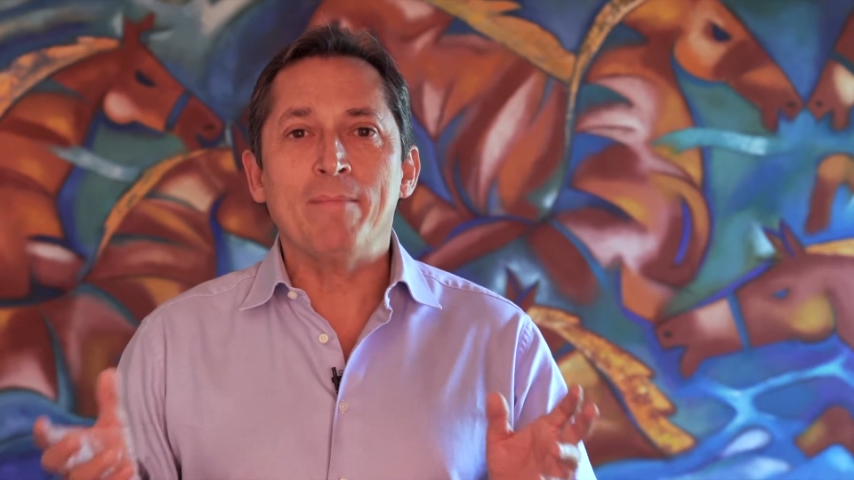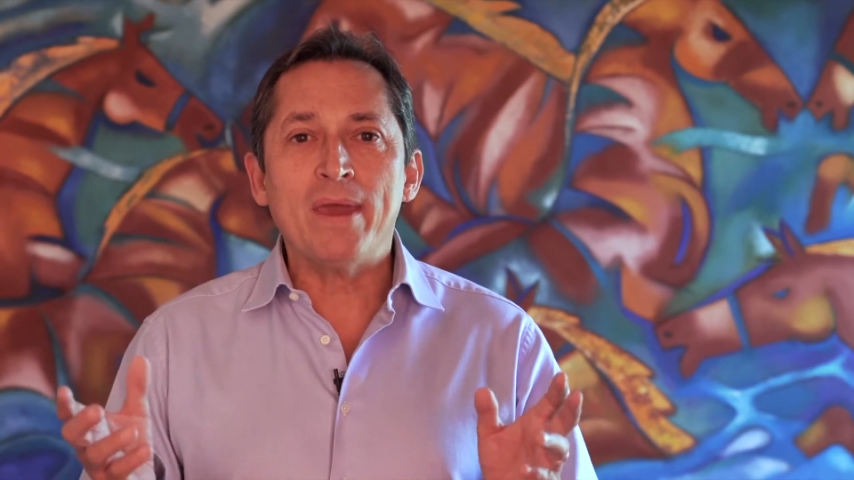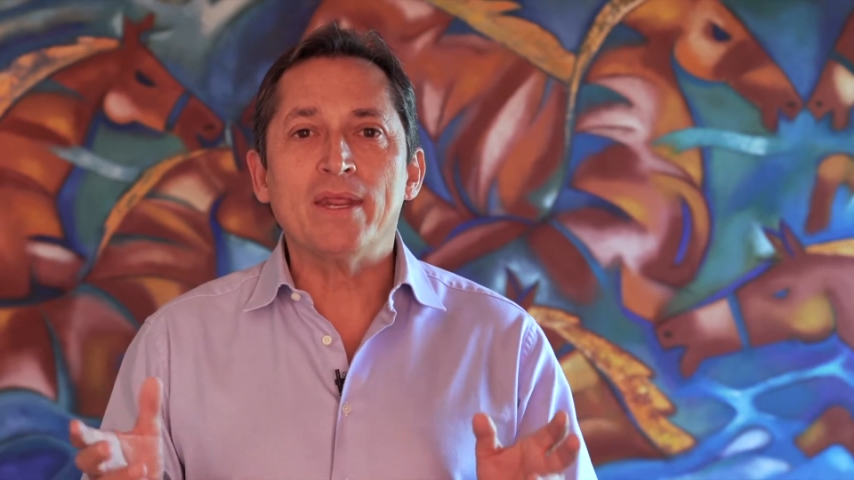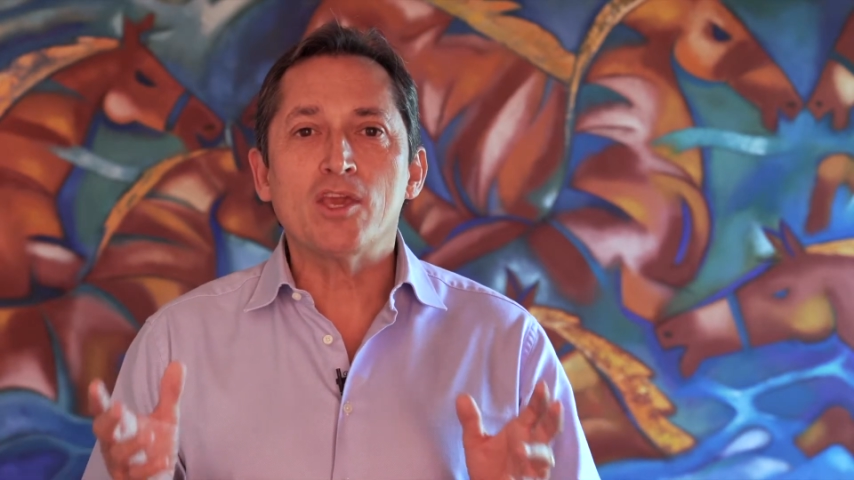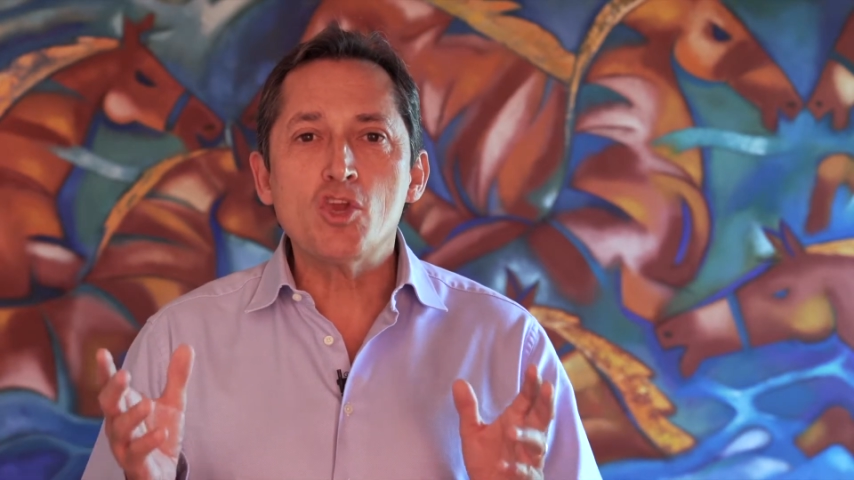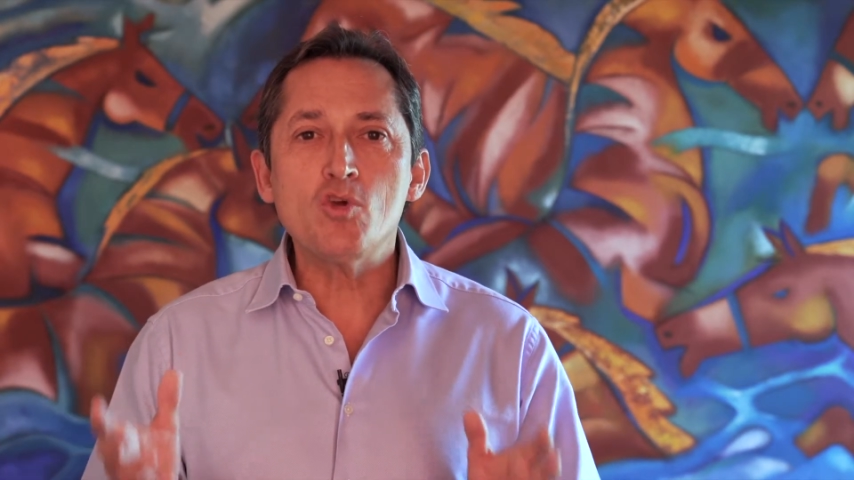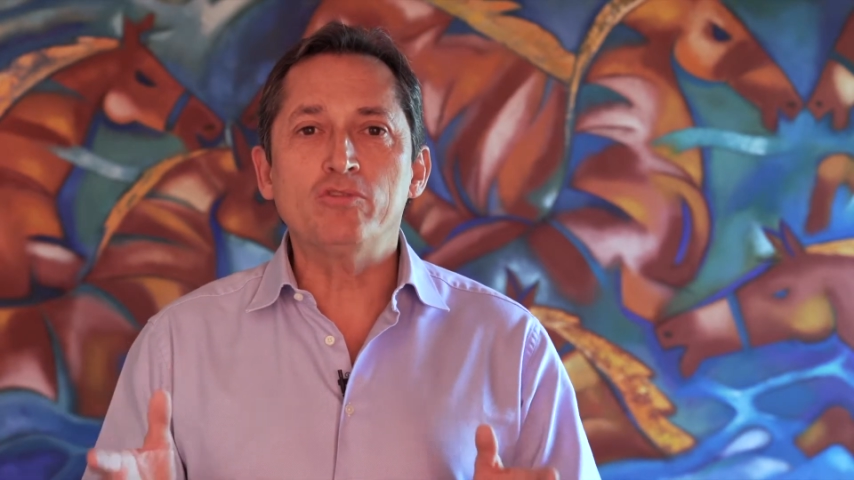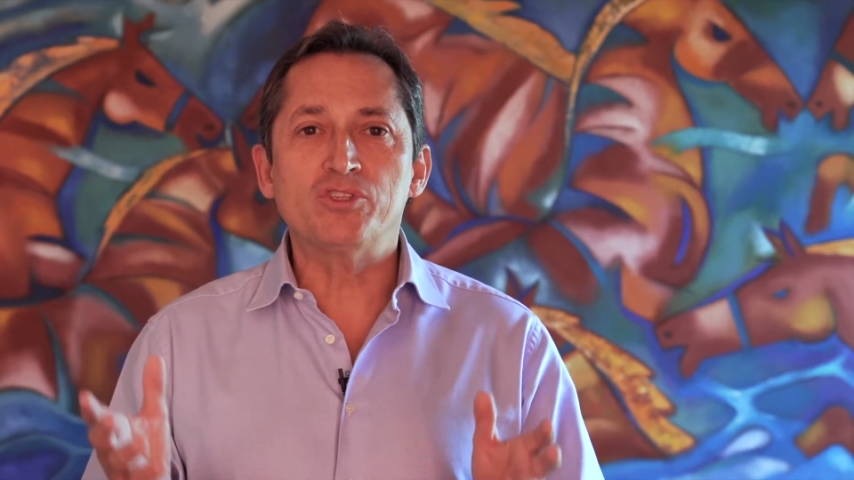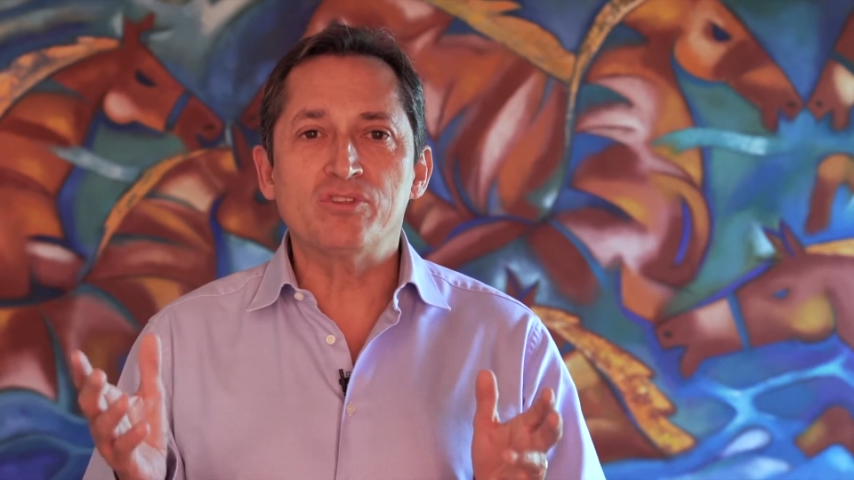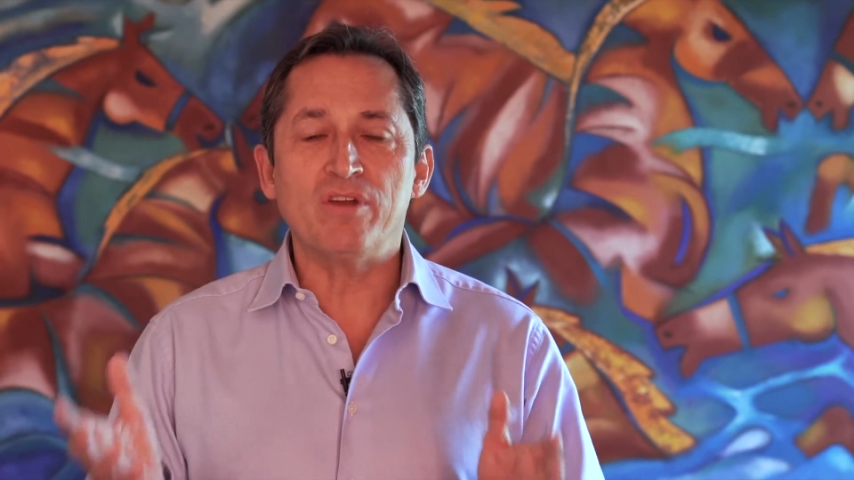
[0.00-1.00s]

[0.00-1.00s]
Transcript: made a huge